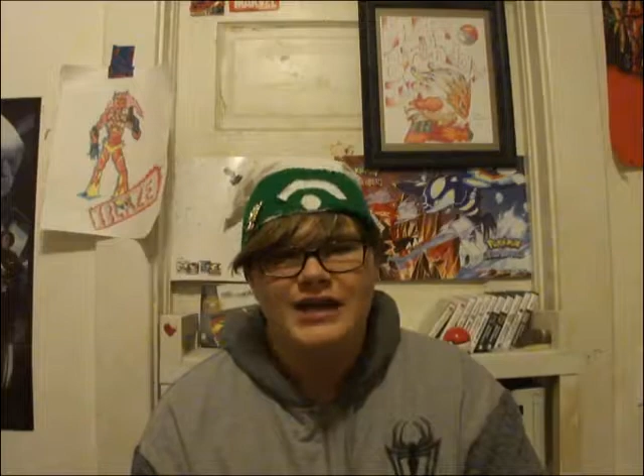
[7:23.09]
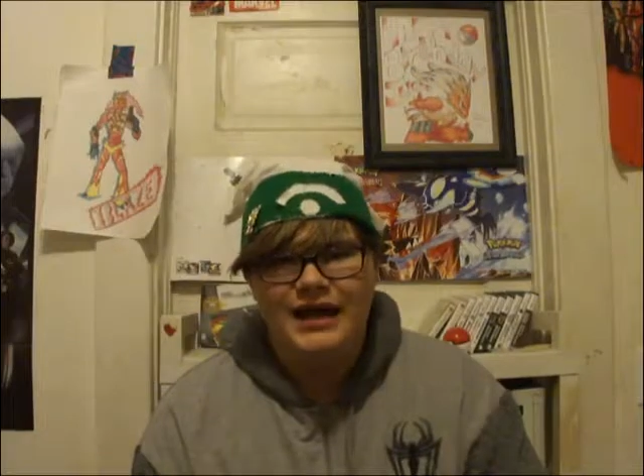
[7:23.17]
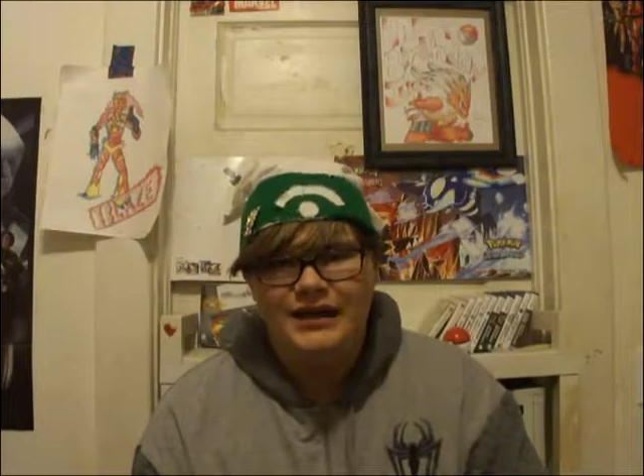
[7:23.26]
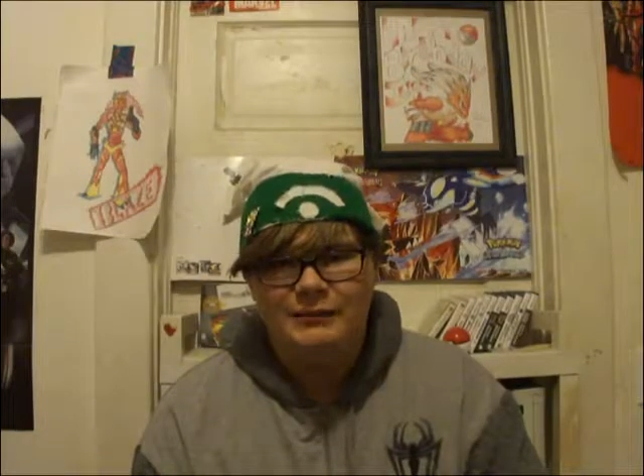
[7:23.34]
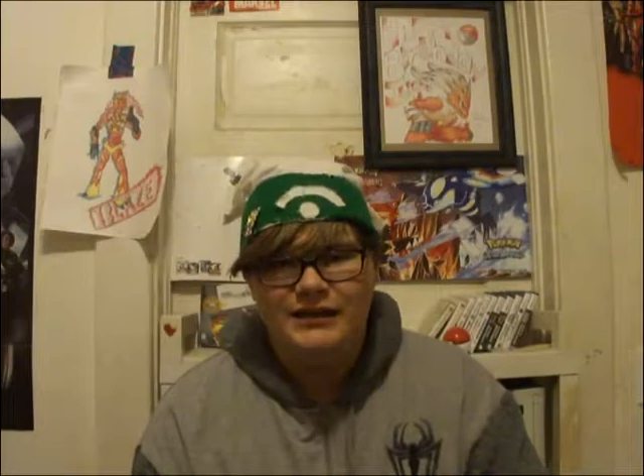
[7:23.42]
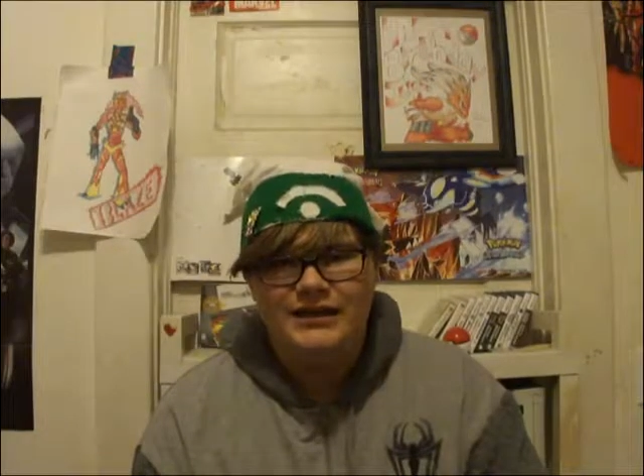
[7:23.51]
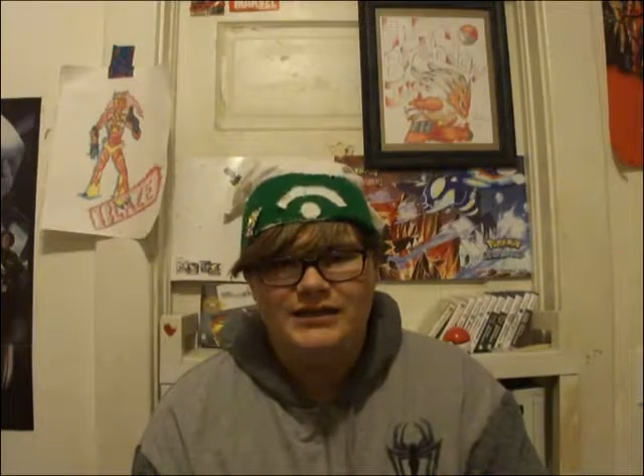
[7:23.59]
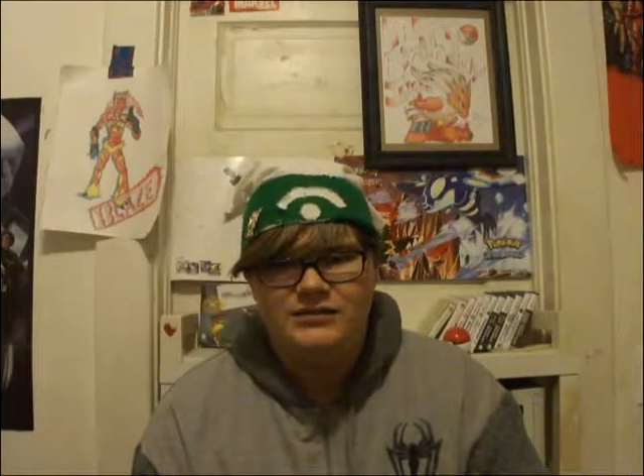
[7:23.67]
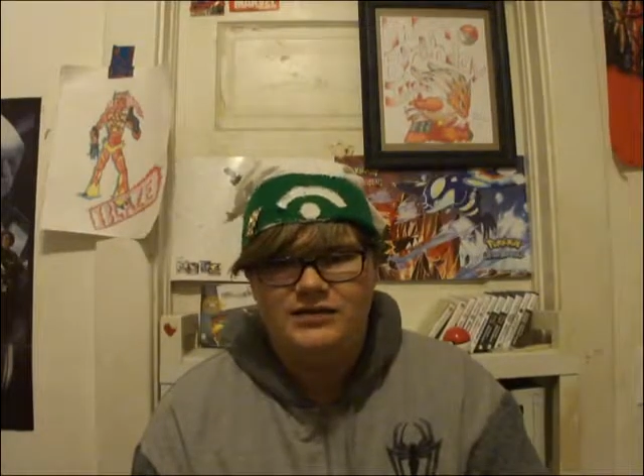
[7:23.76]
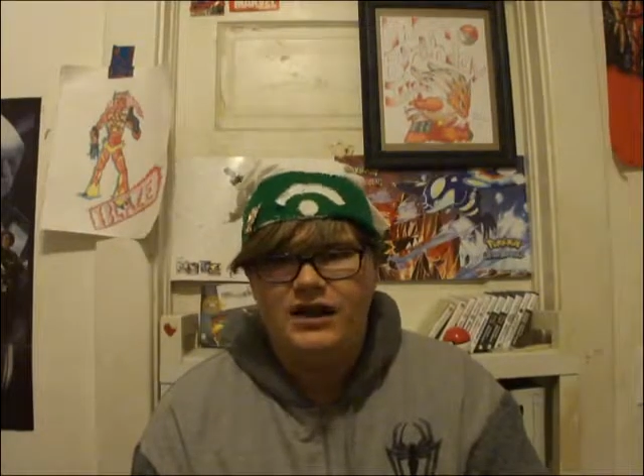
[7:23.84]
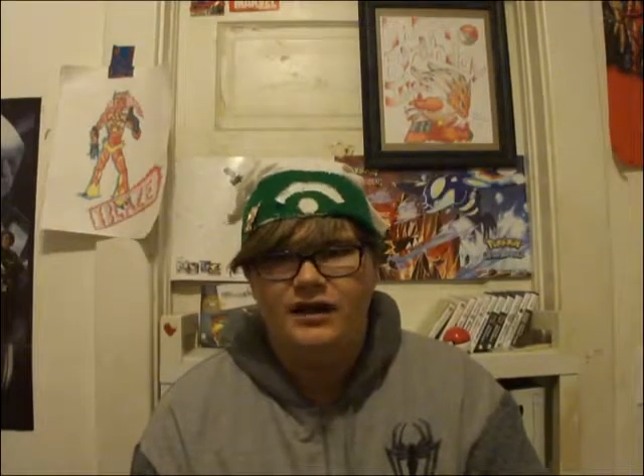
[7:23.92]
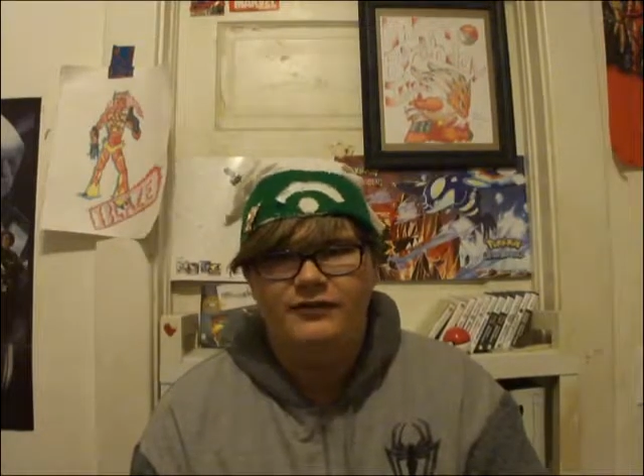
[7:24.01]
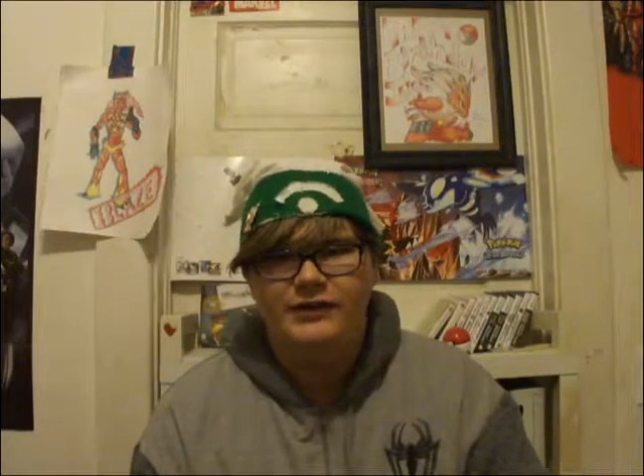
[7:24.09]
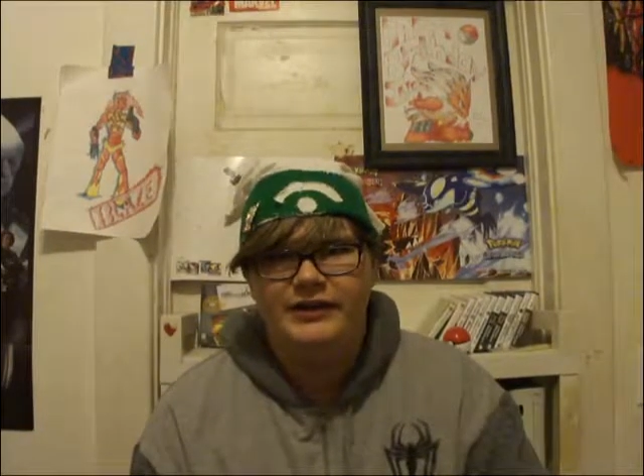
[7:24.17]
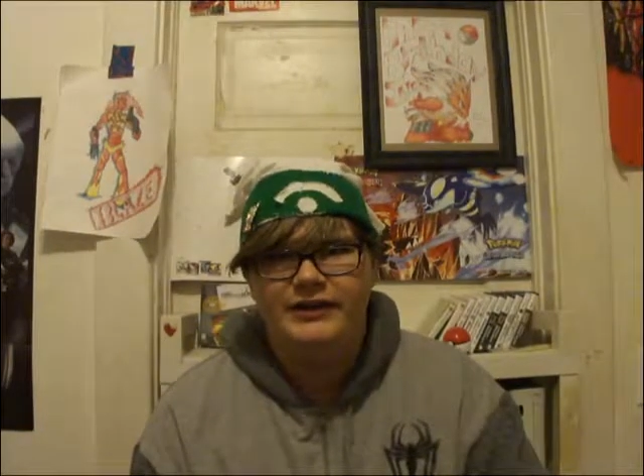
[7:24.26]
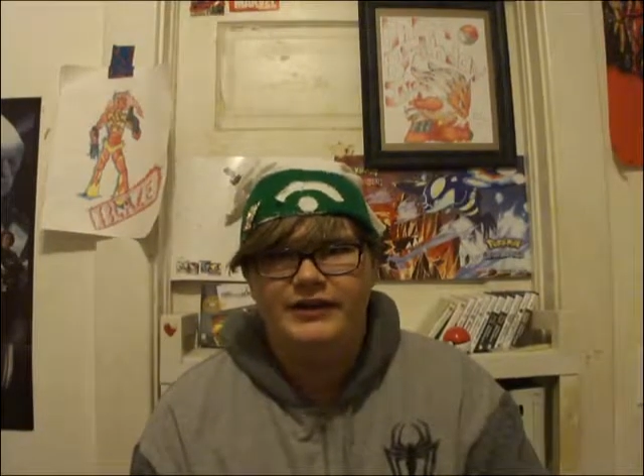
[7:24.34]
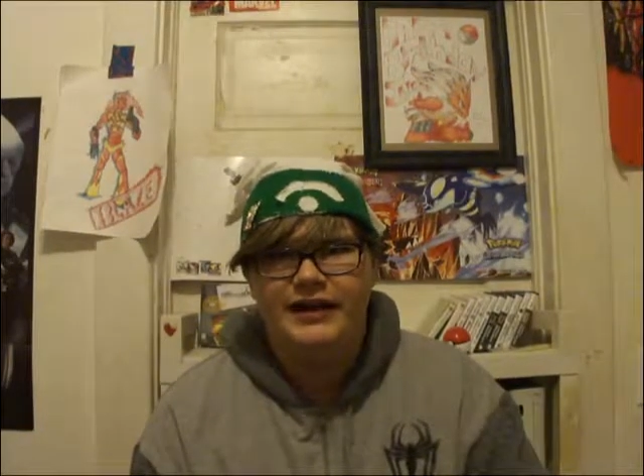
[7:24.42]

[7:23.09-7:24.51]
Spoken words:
enemies covered in